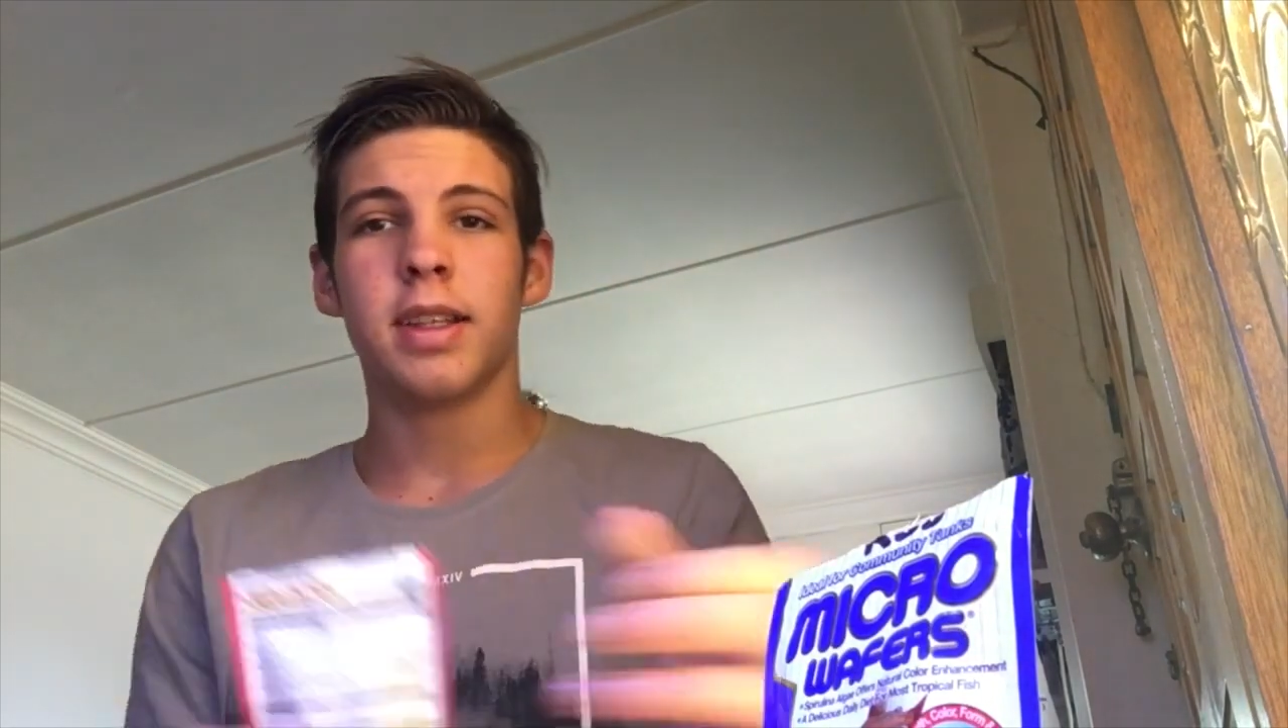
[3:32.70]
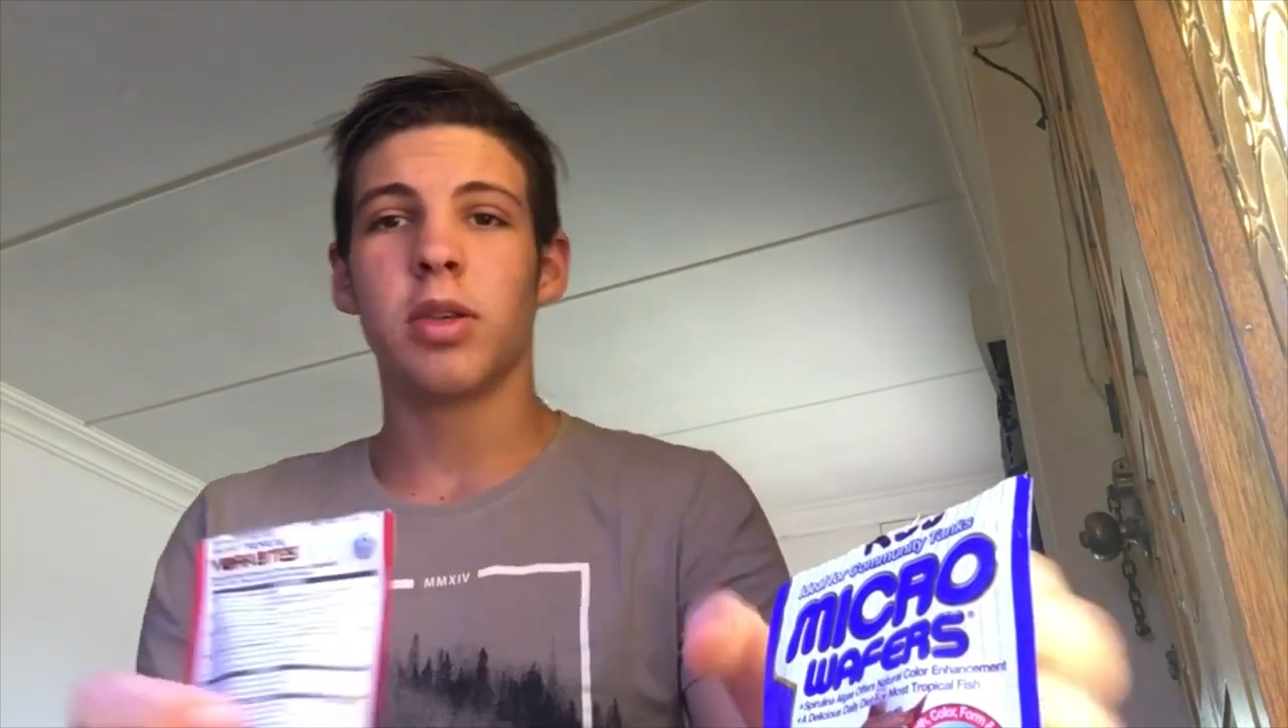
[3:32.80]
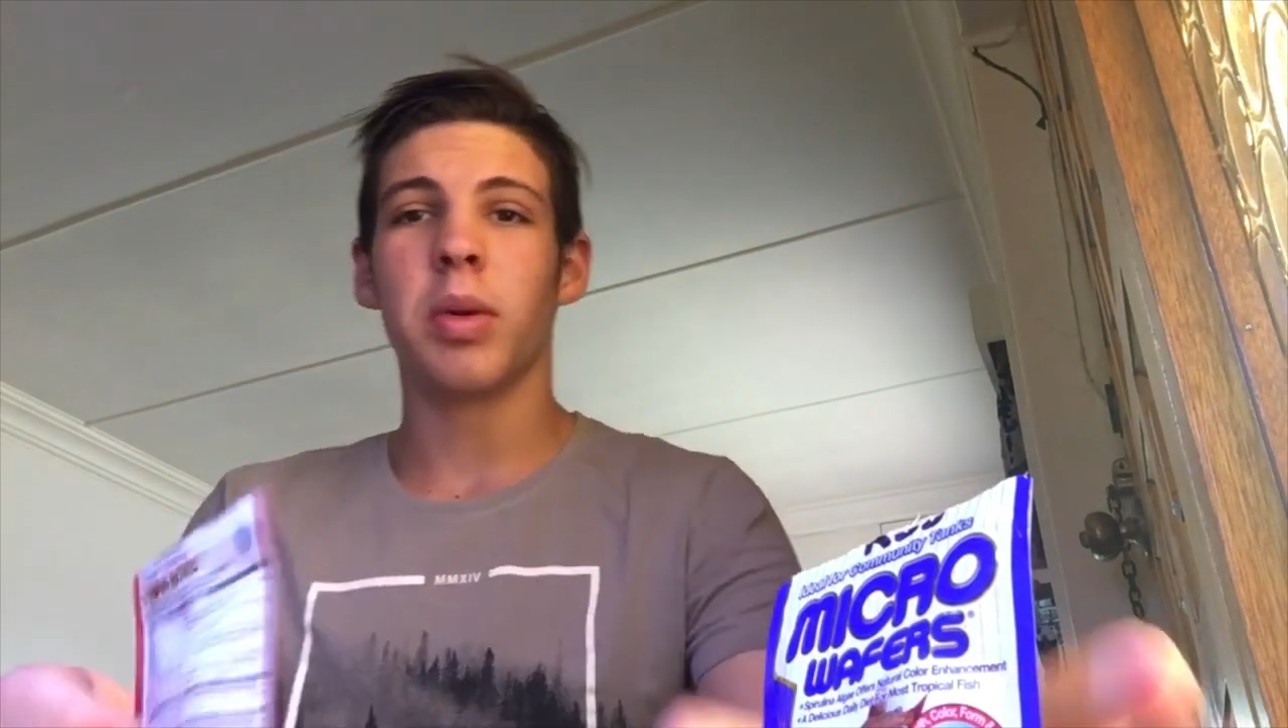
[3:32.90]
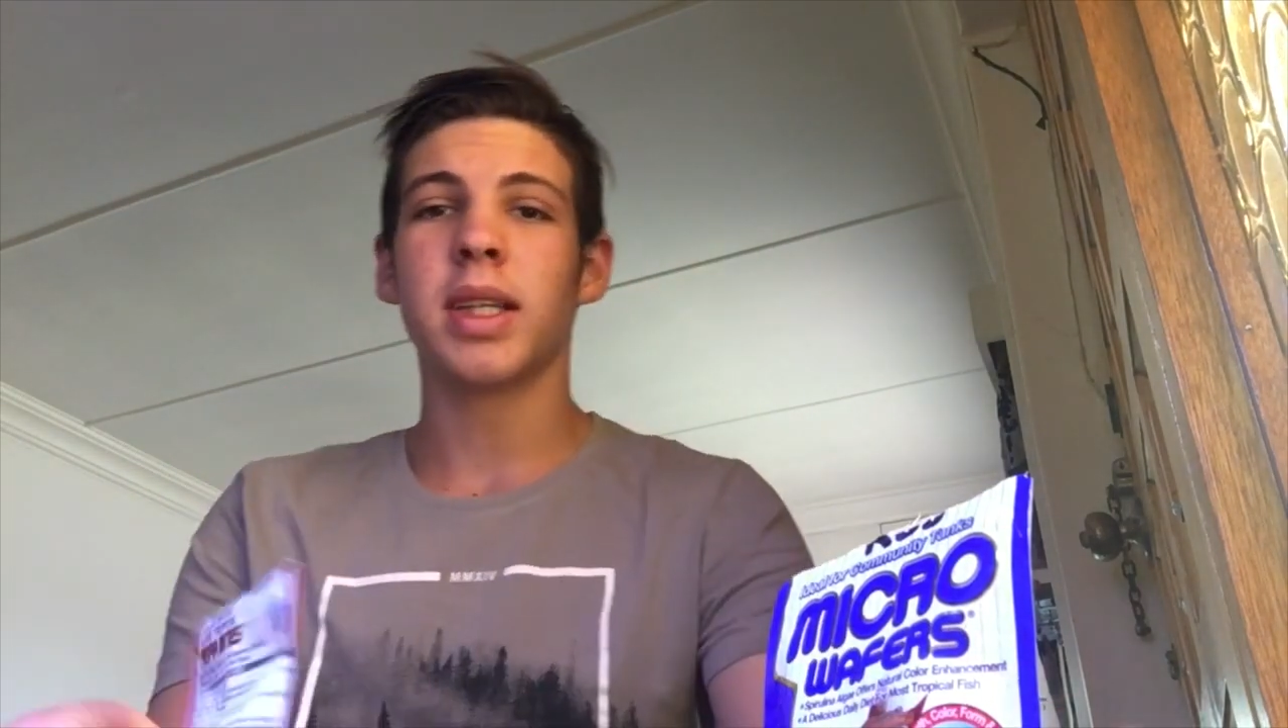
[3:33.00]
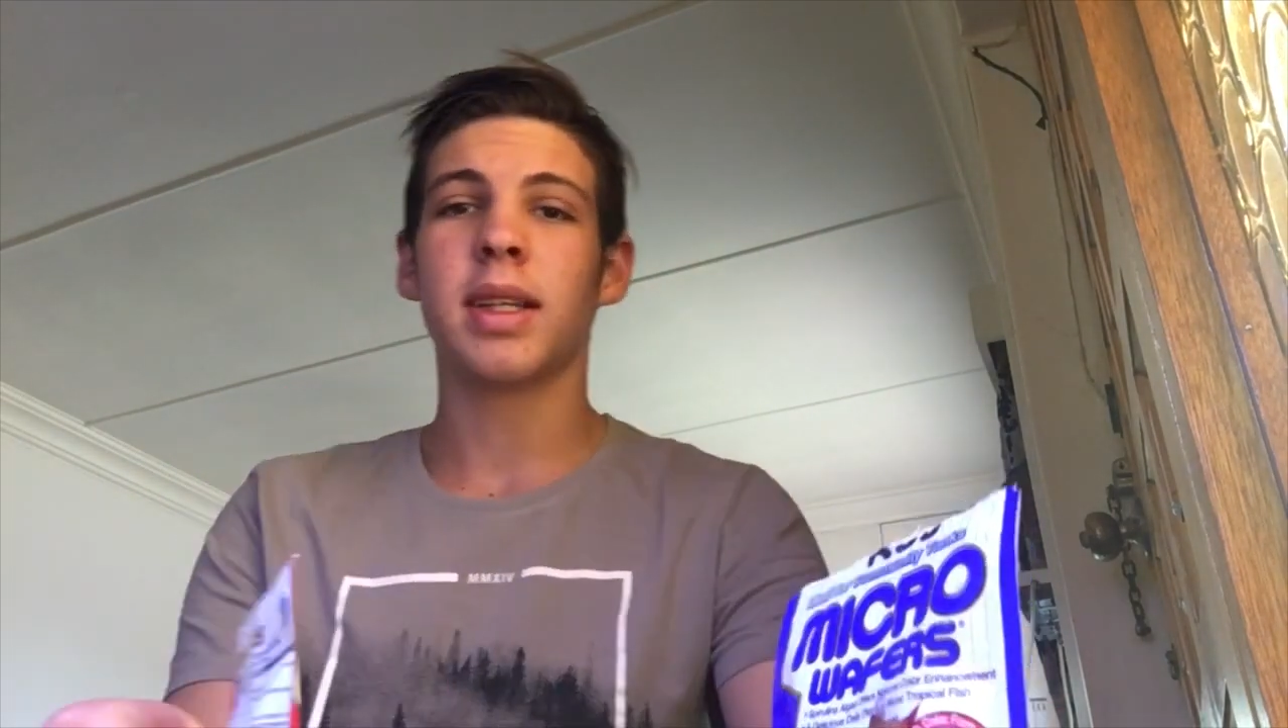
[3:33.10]

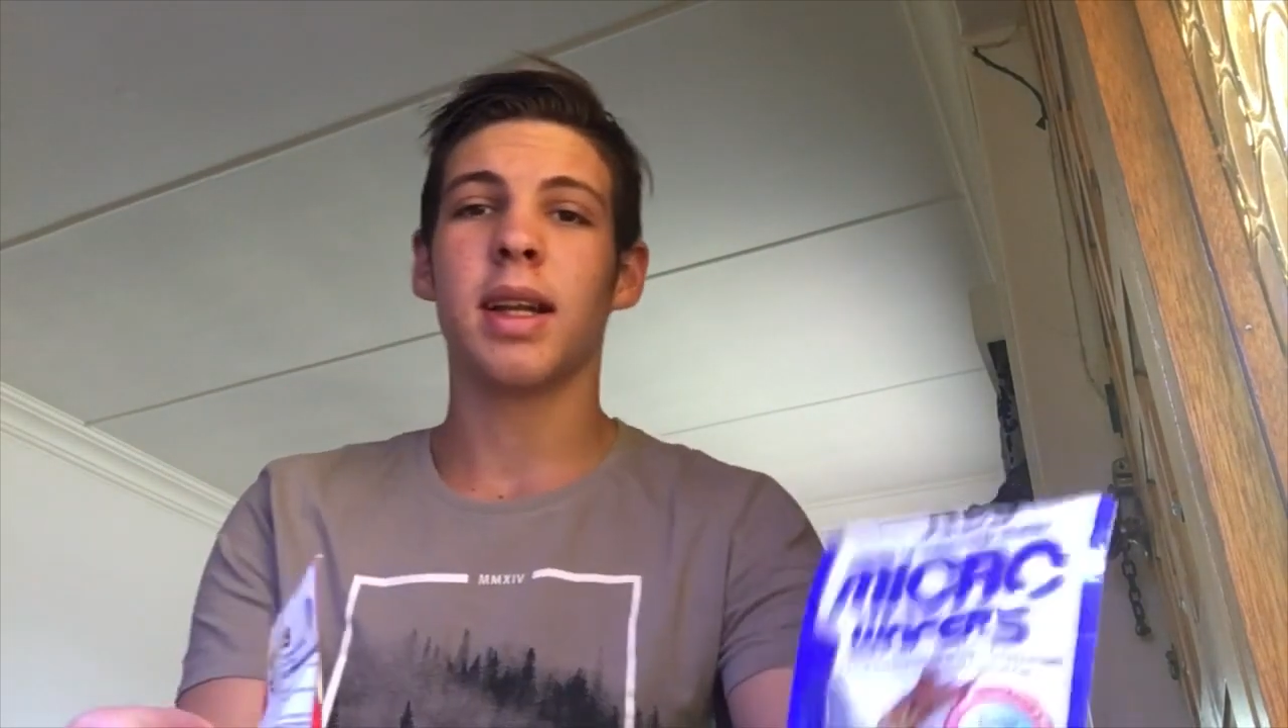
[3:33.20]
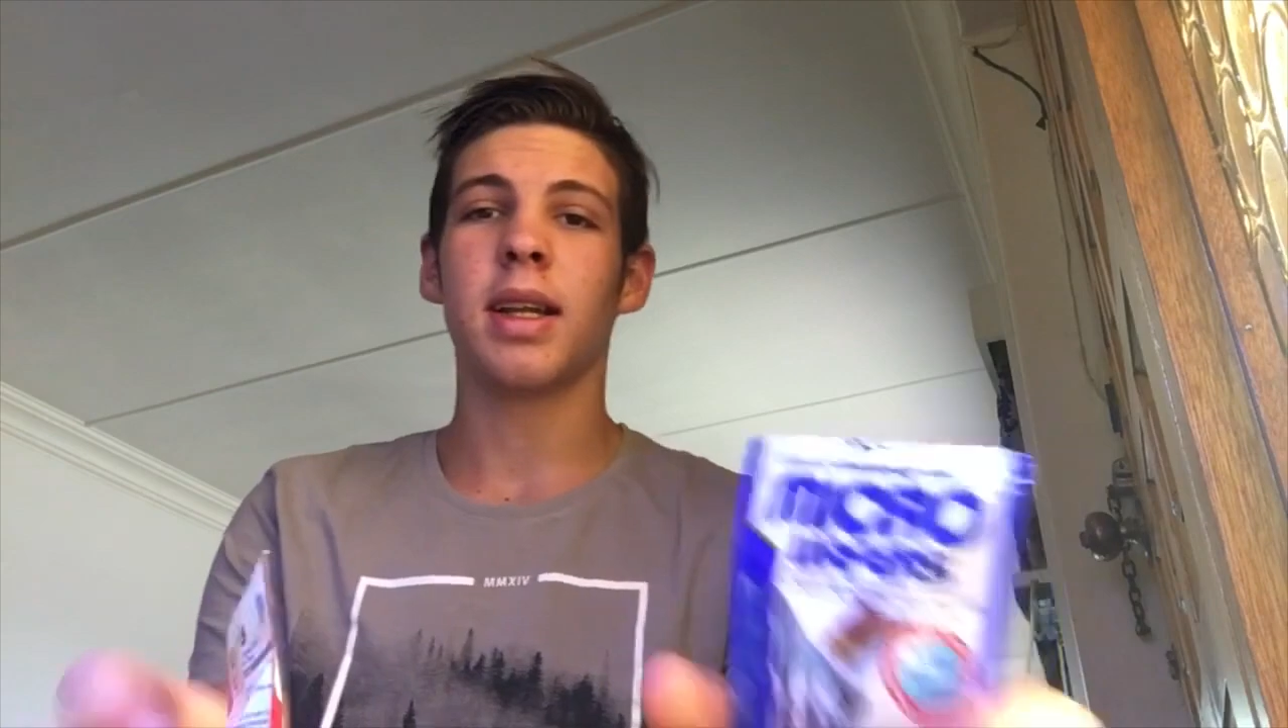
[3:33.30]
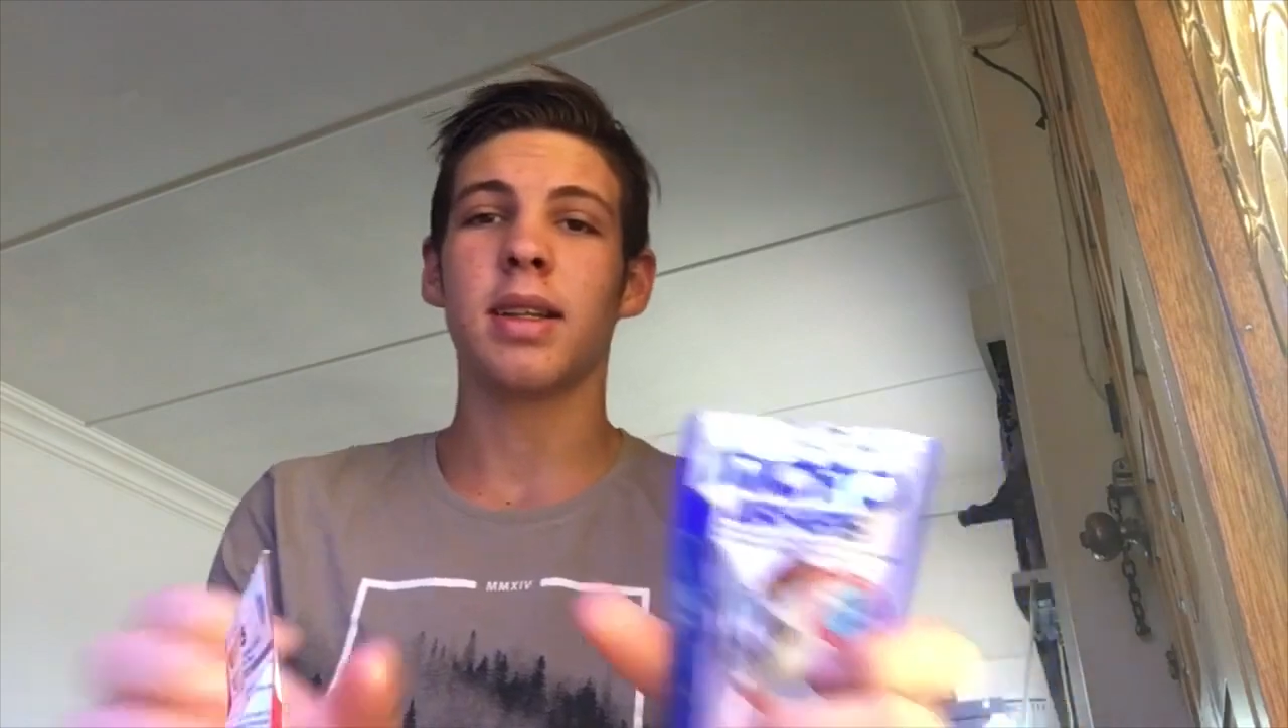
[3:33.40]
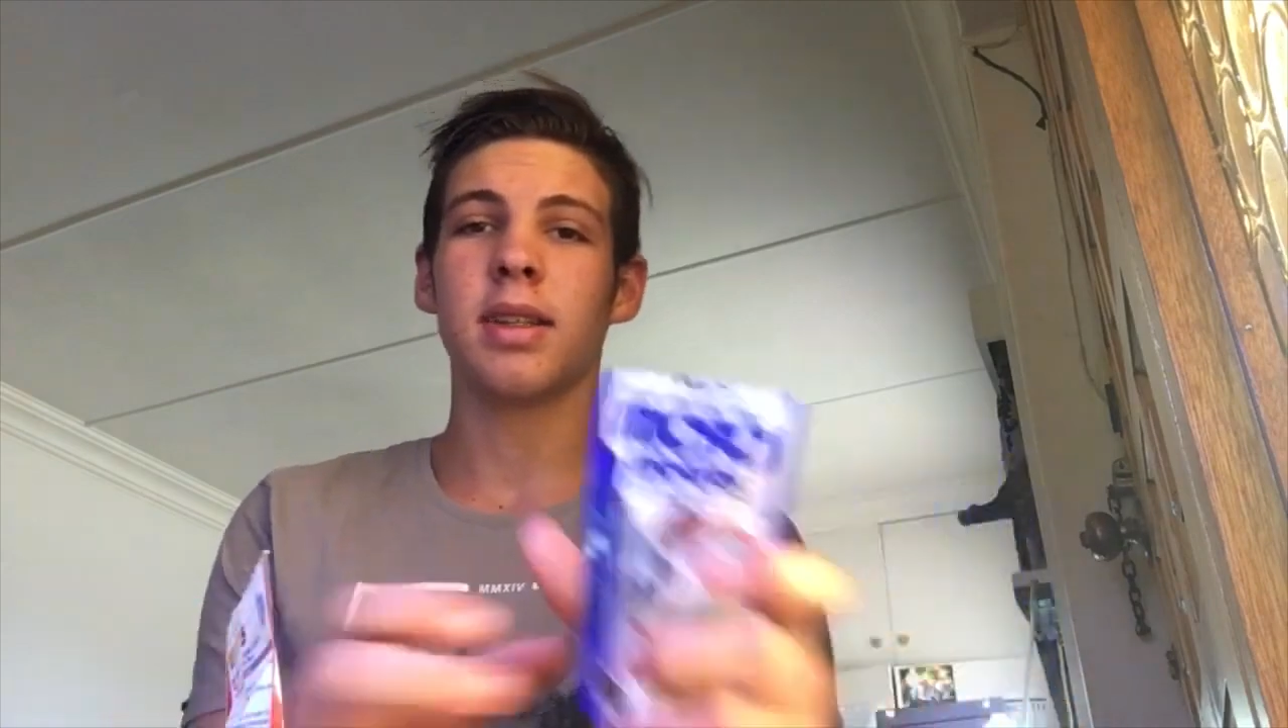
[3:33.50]
So basically